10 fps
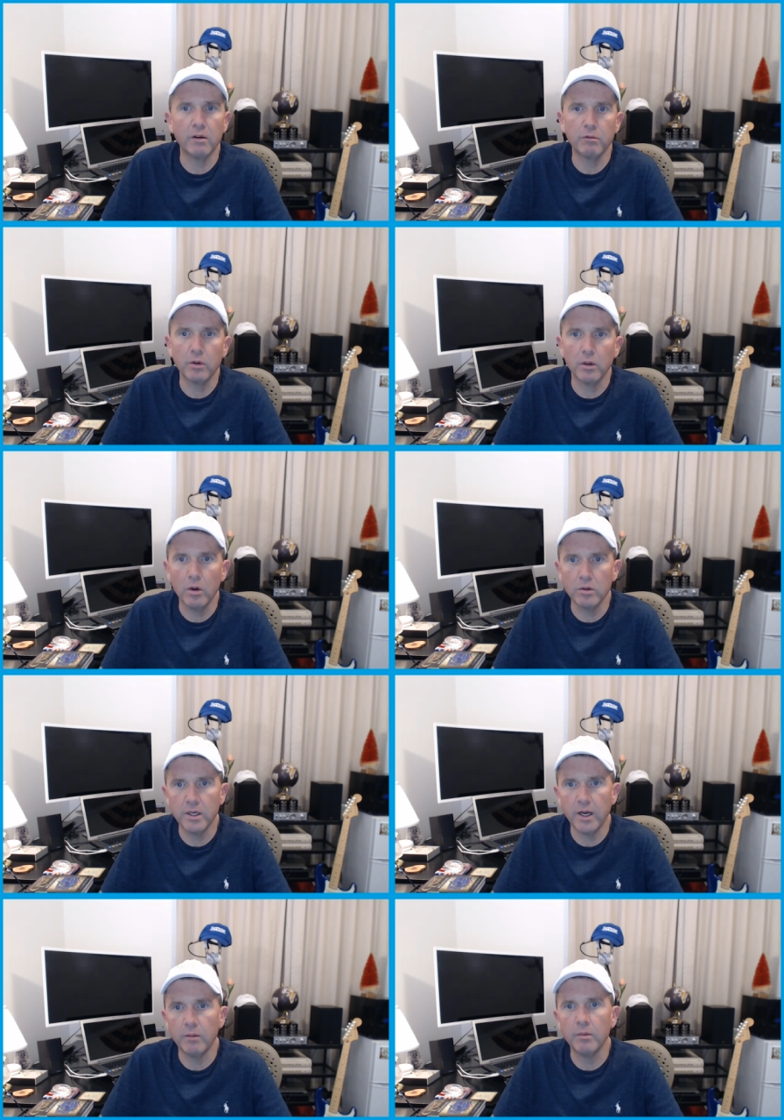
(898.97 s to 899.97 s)
for a long
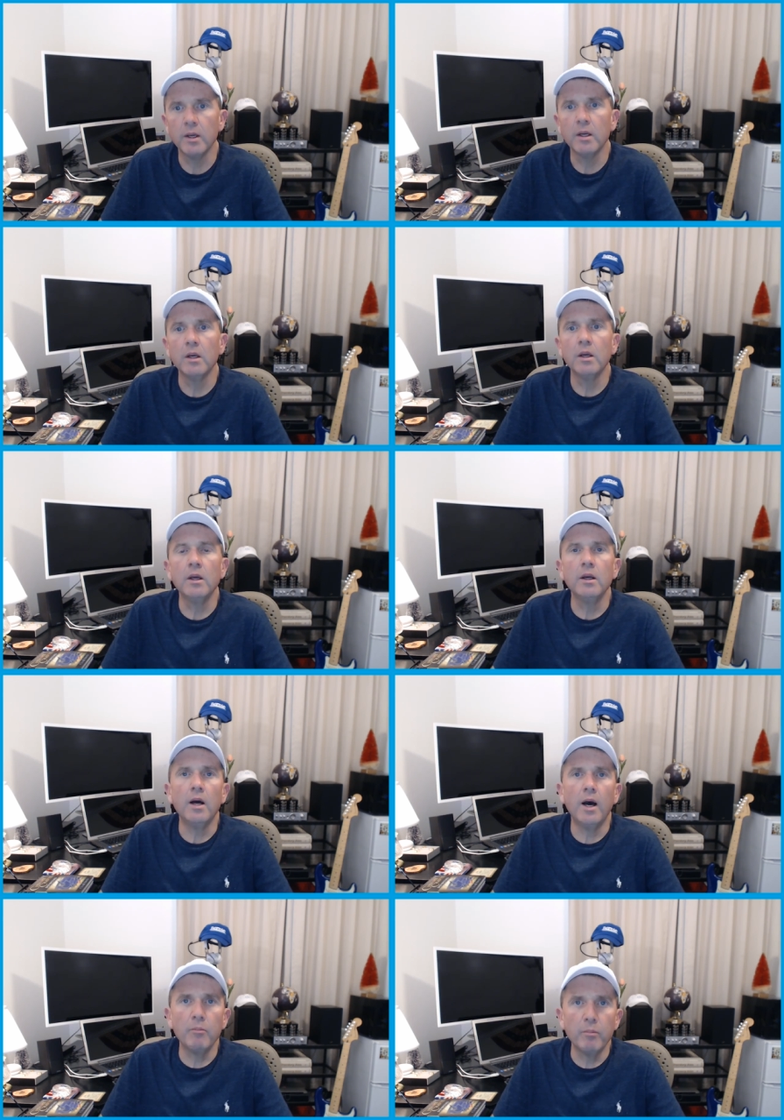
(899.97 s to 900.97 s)
time.
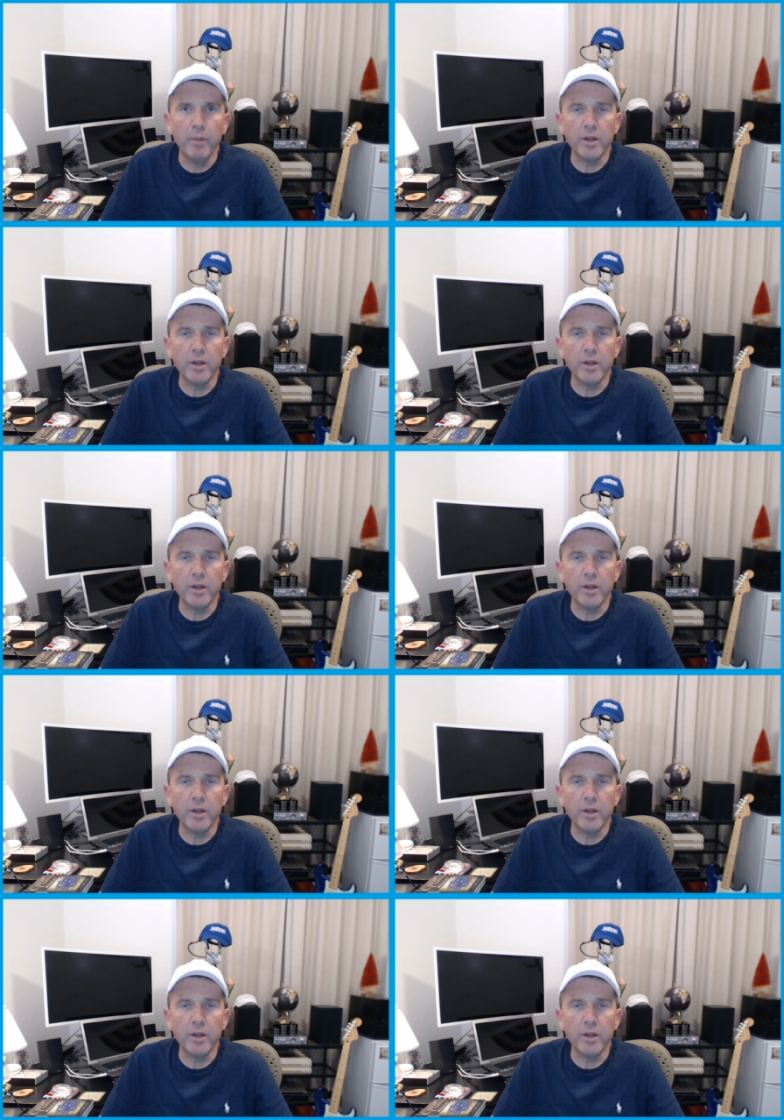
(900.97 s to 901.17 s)
Major League